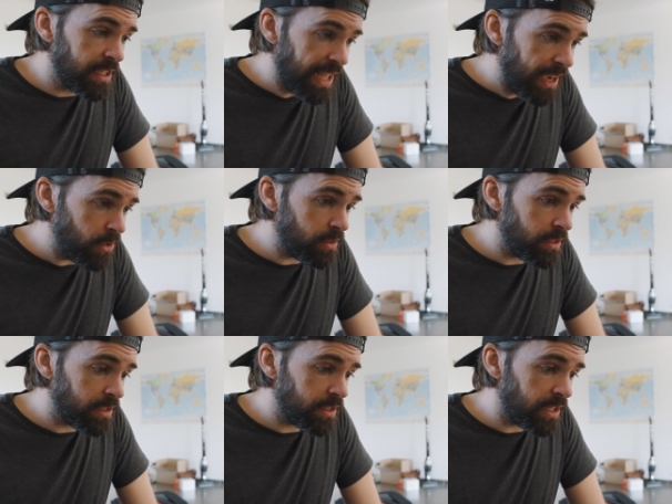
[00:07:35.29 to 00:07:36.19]
Now,
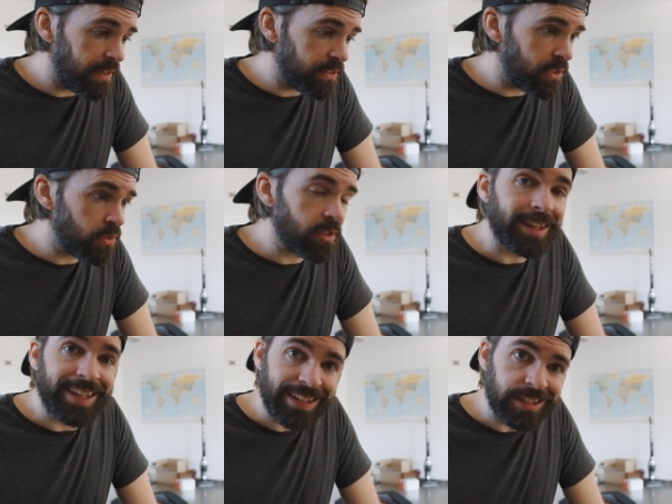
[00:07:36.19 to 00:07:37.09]
I have to go to the
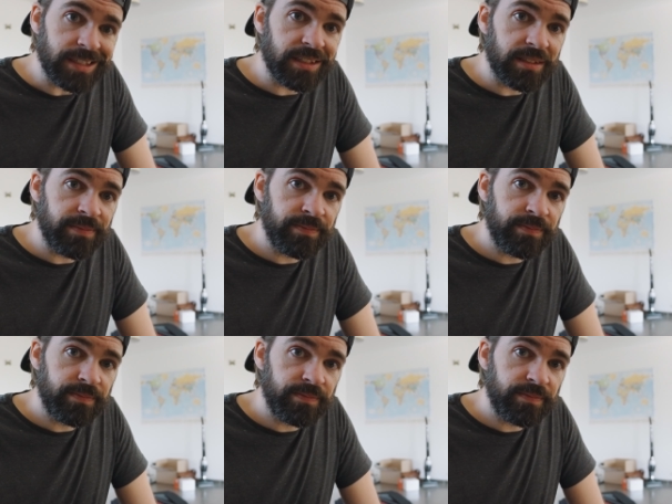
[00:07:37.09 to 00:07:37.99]
dentist.
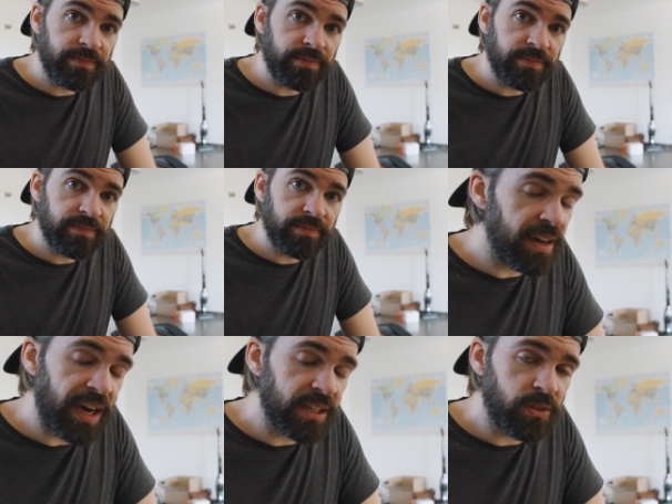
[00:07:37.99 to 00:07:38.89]

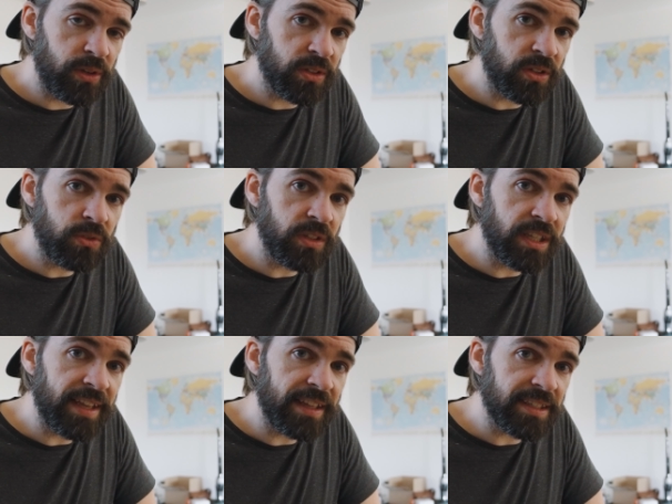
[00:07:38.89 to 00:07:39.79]
I don't want to go to the
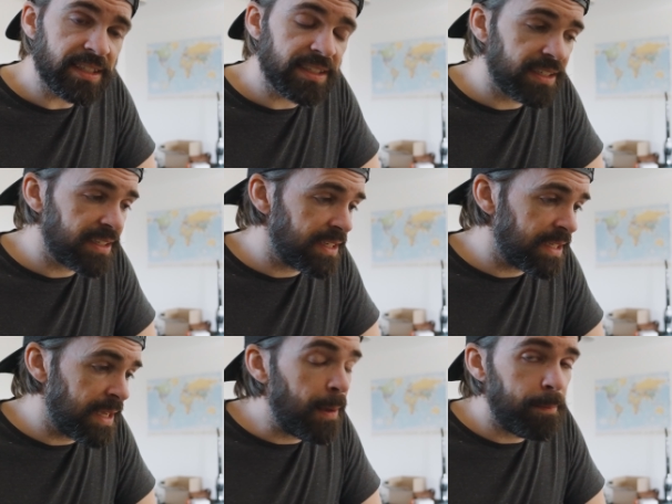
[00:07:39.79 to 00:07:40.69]
dentist,
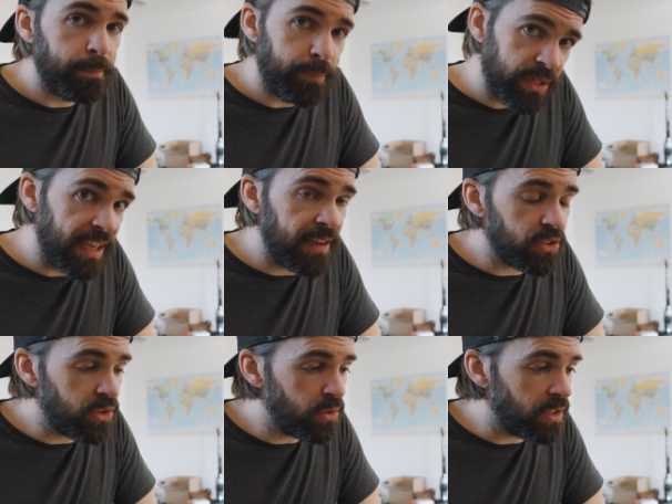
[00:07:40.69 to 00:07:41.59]
but I have to
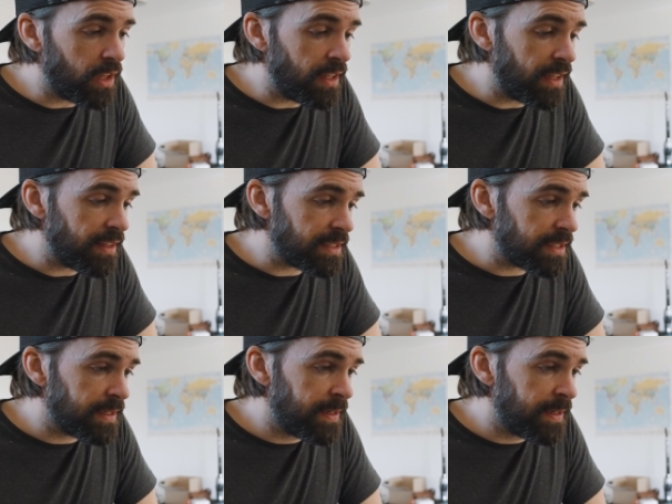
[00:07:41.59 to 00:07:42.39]
go to the dentist.